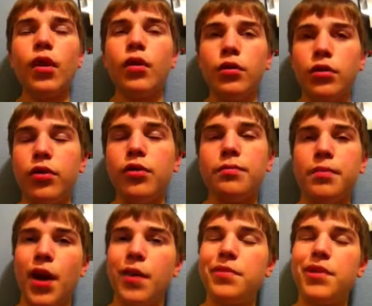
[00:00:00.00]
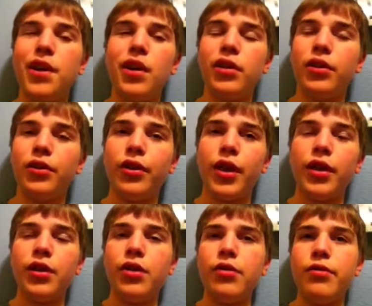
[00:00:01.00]
on certain maps you got to learn how
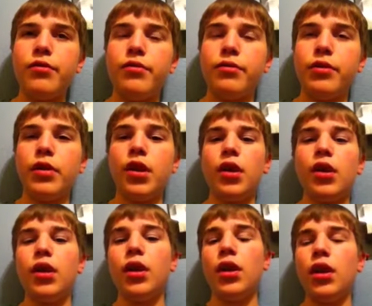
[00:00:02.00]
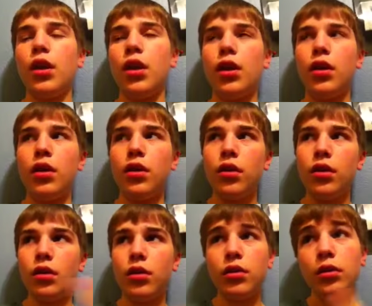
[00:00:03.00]
to use
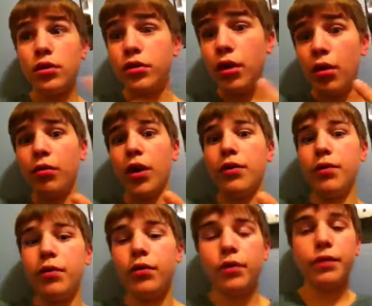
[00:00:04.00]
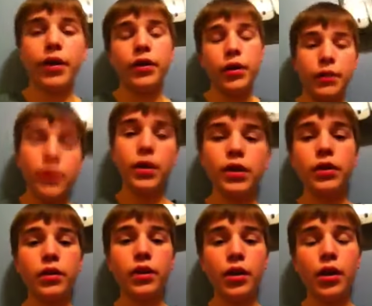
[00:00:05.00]
a assault rifle
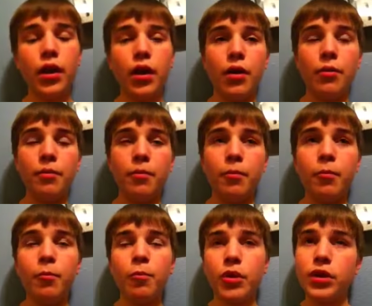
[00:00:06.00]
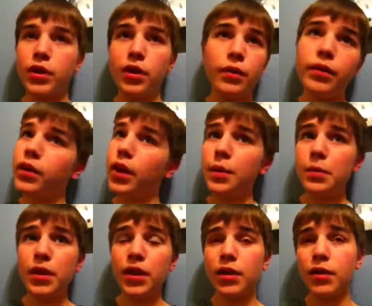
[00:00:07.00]
effectively with a different
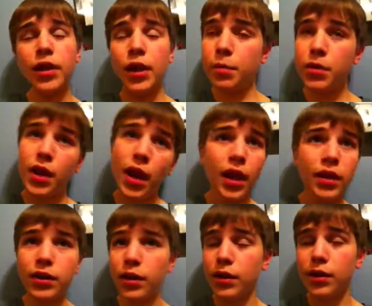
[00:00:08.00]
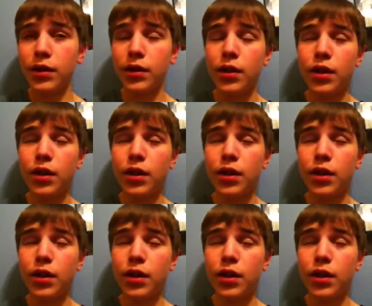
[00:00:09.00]
type of tactics